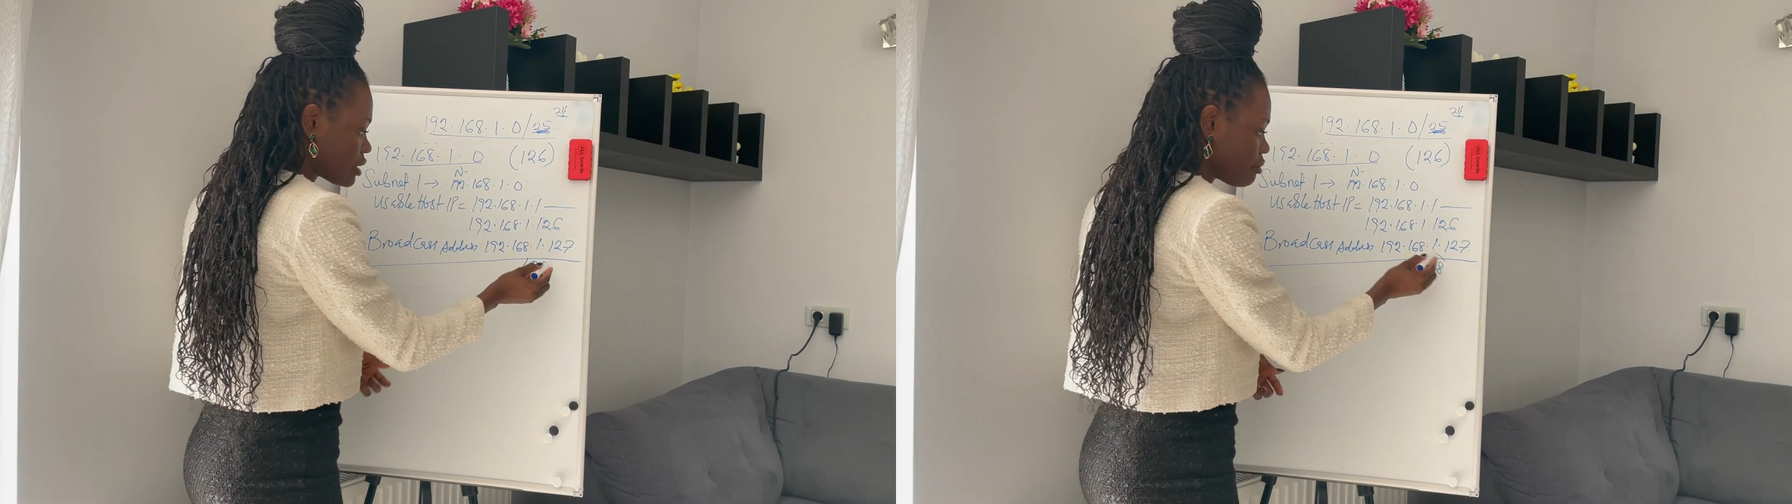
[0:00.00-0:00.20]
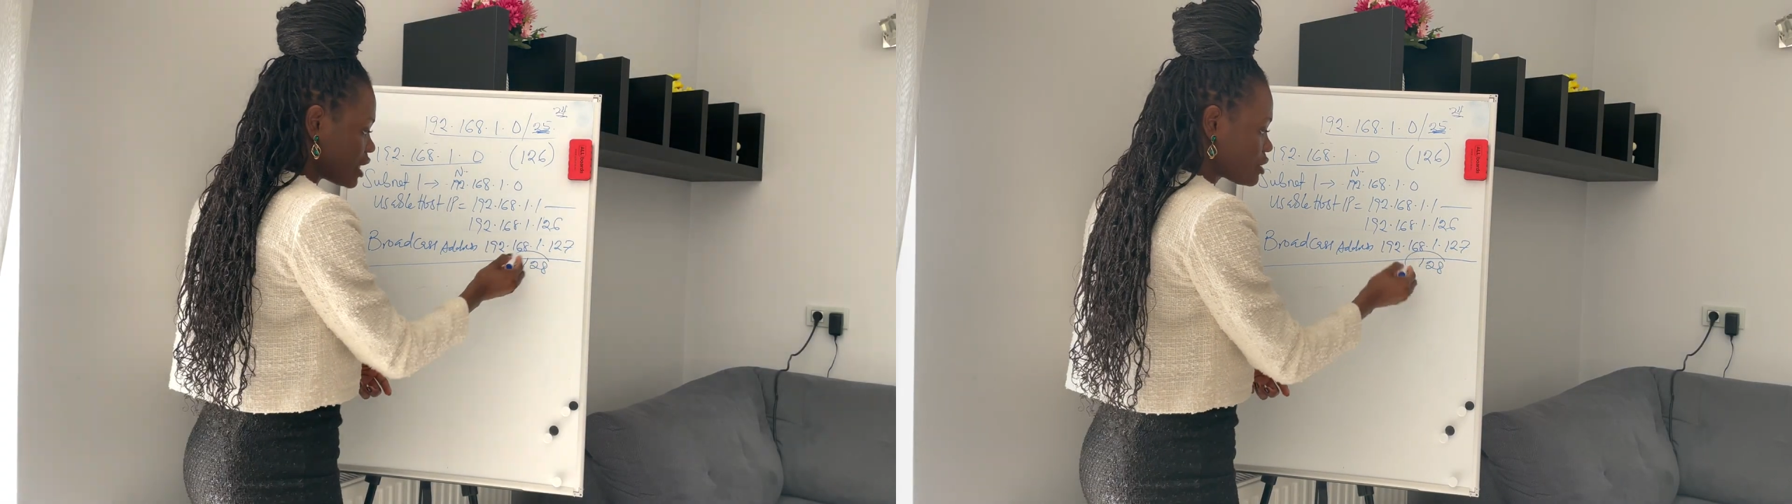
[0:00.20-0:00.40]

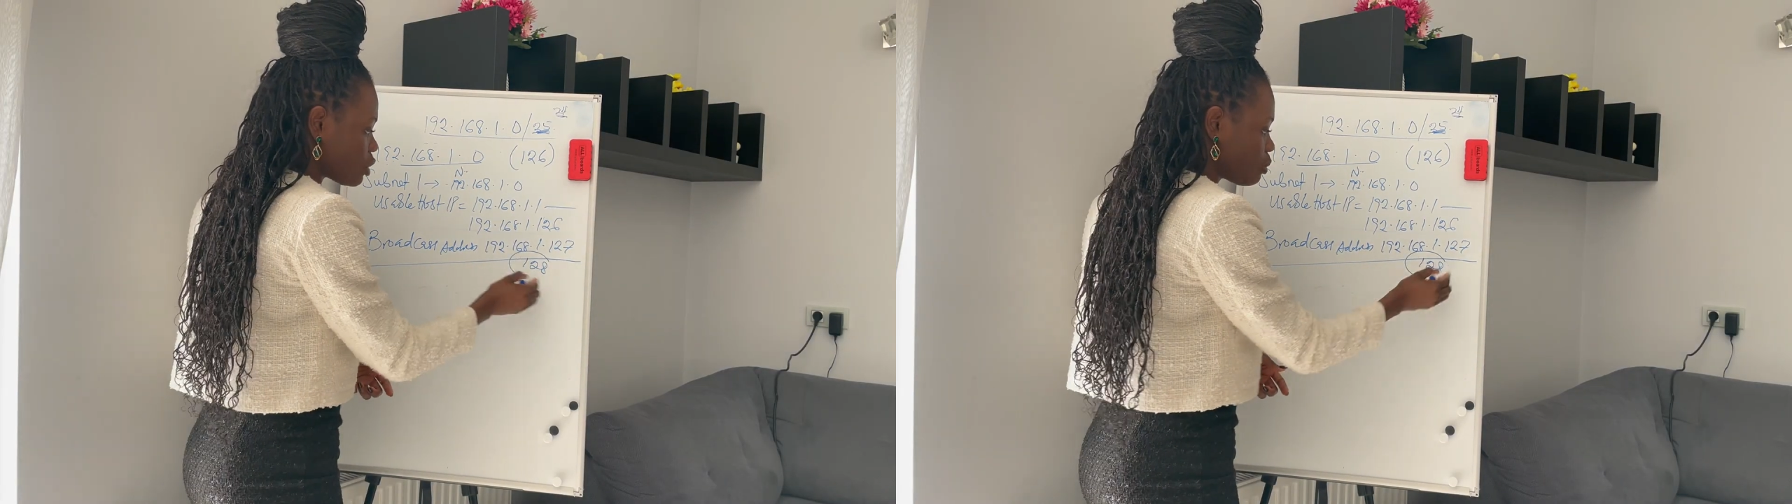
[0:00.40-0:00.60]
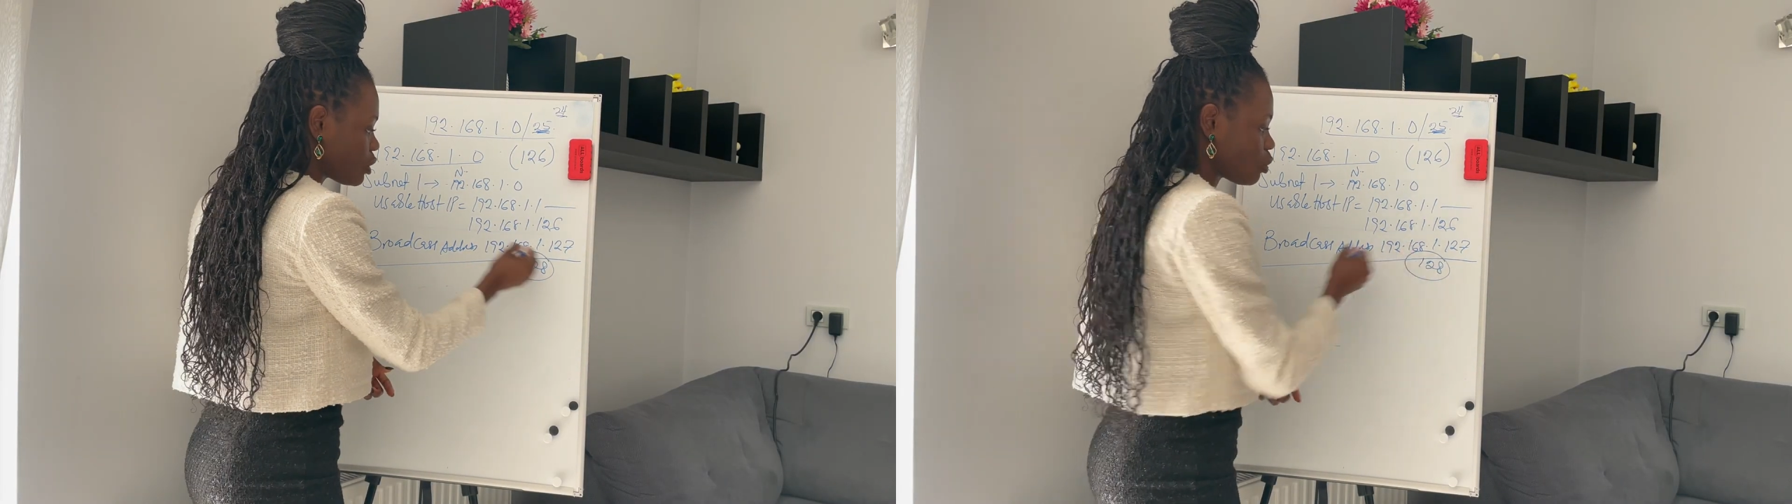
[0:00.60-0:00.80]
makes
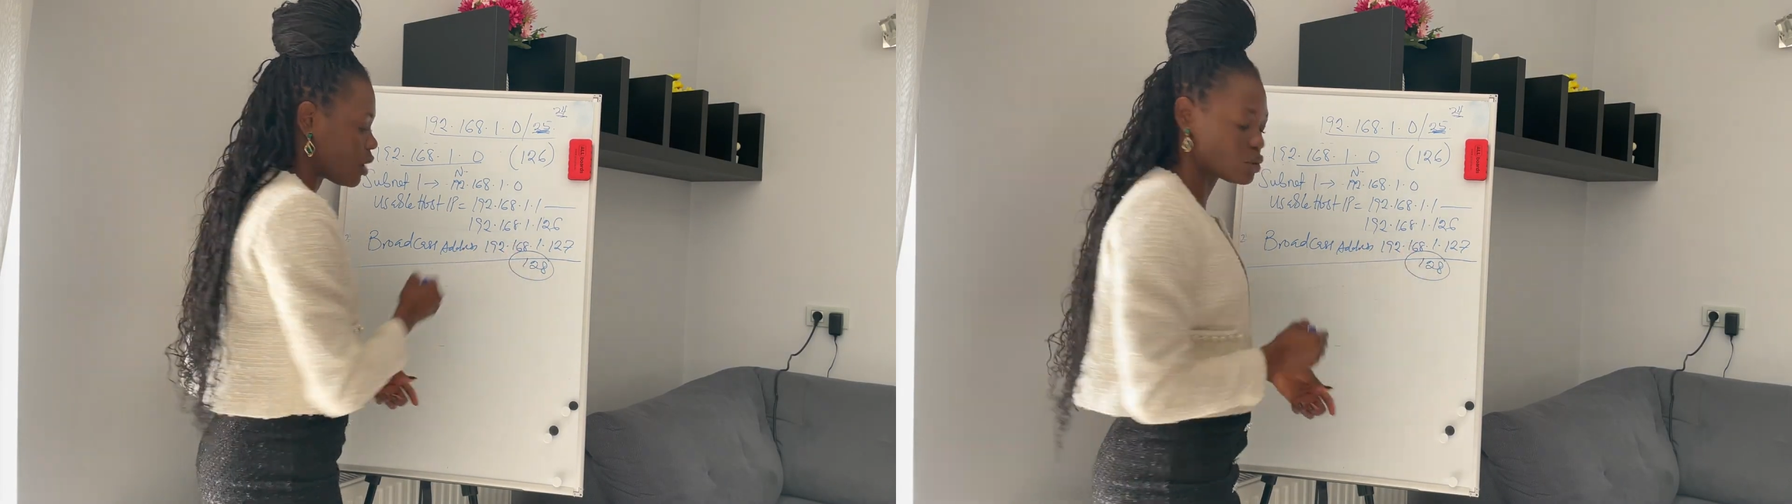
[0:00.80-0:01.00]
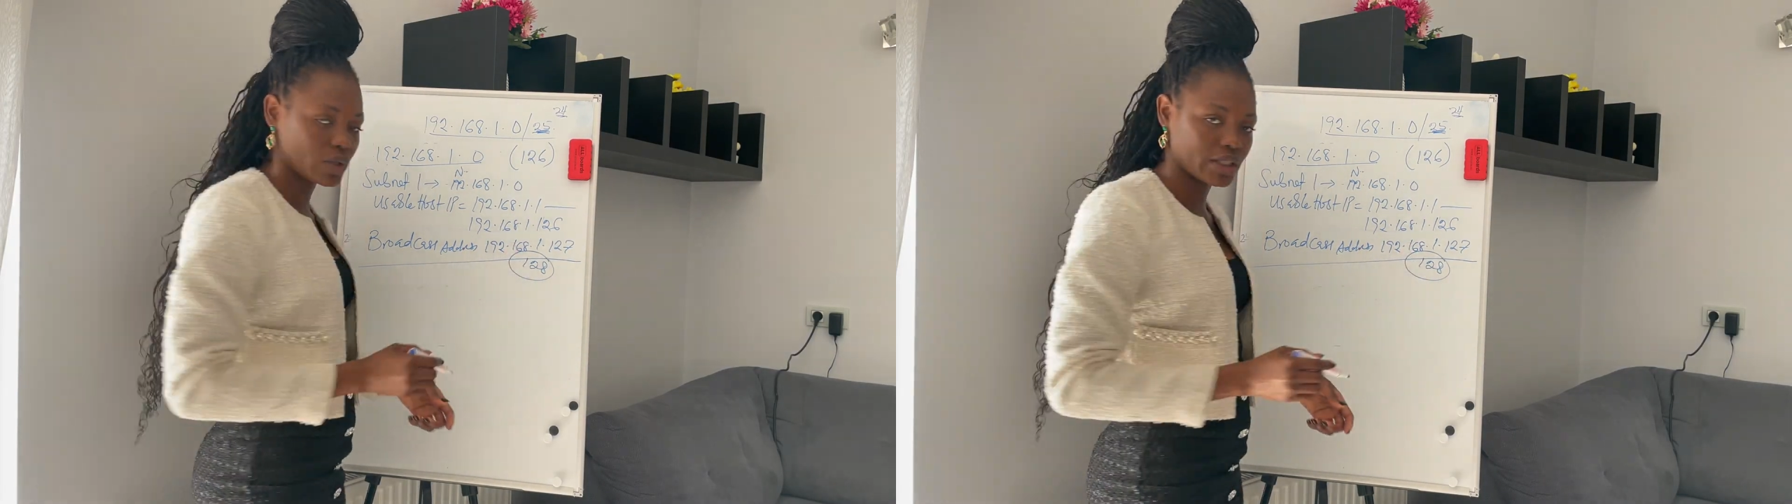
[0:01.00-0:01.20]
up
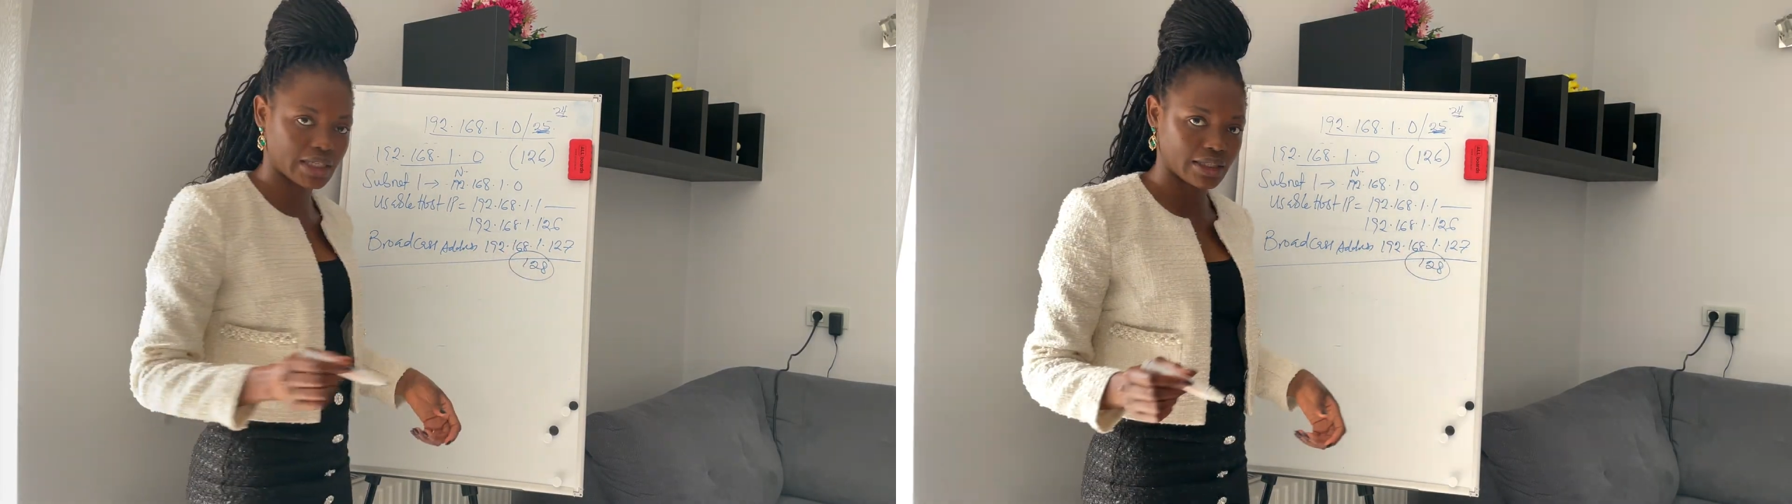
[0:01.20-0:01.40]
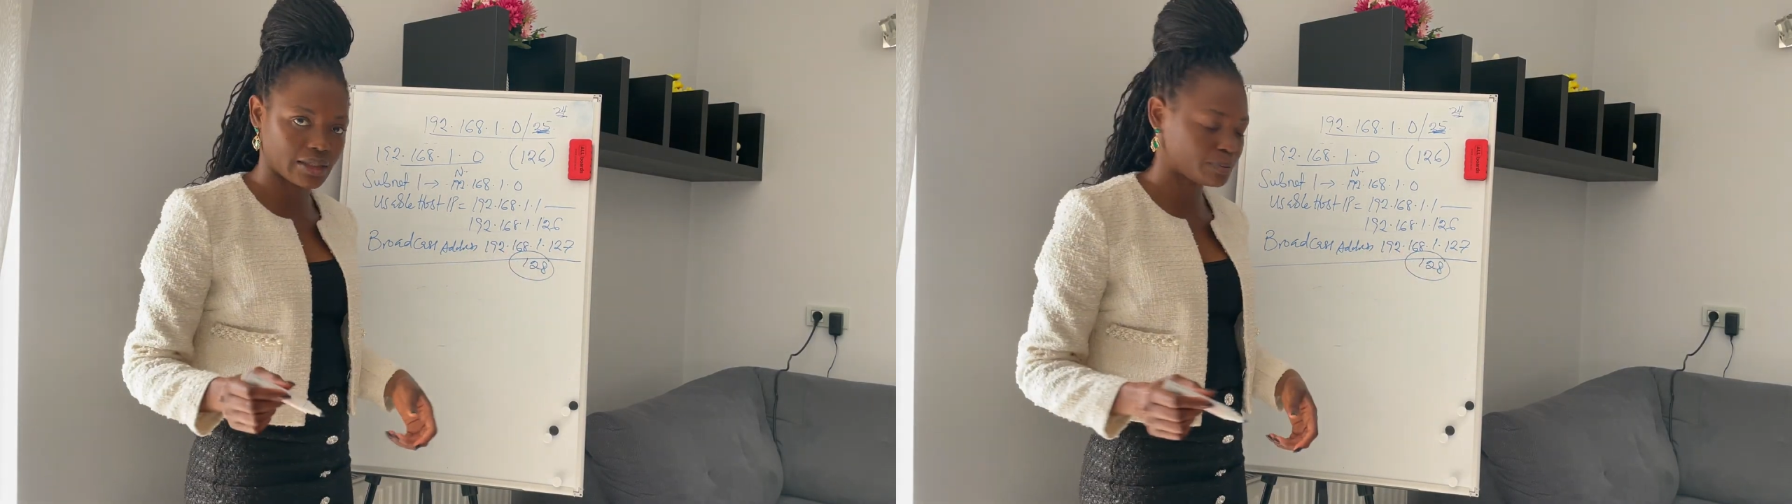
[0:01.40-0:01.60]

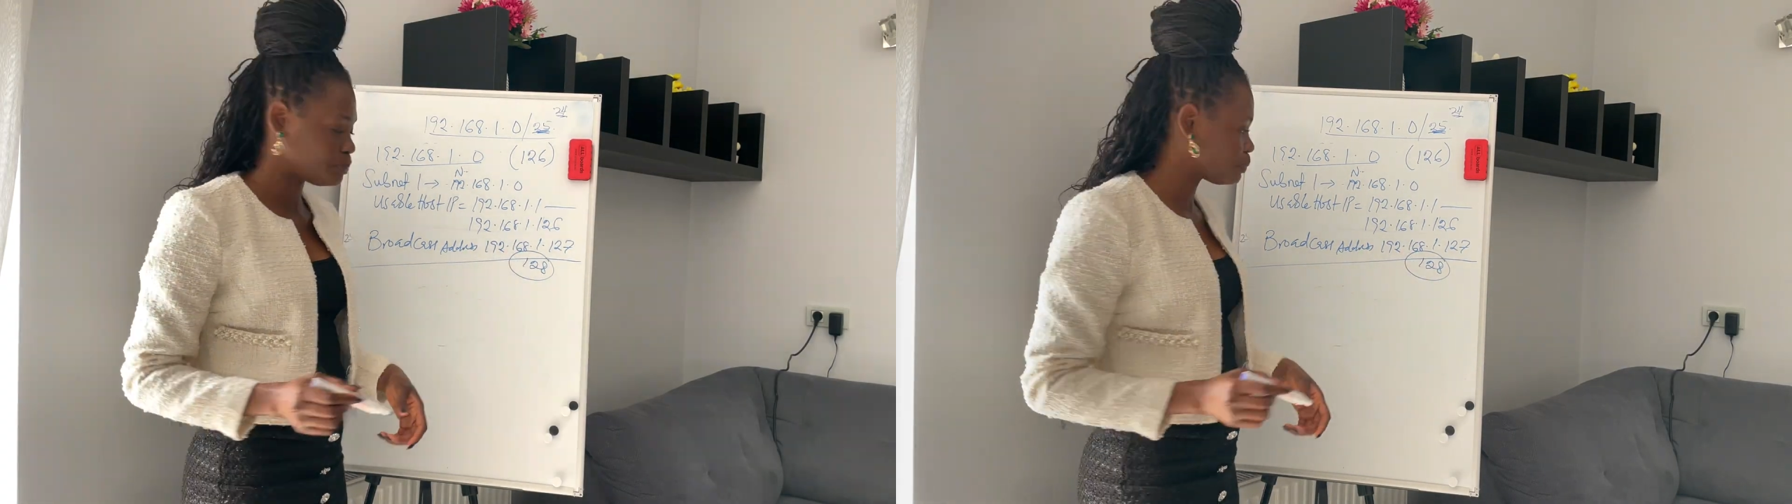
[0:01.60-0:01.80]
128.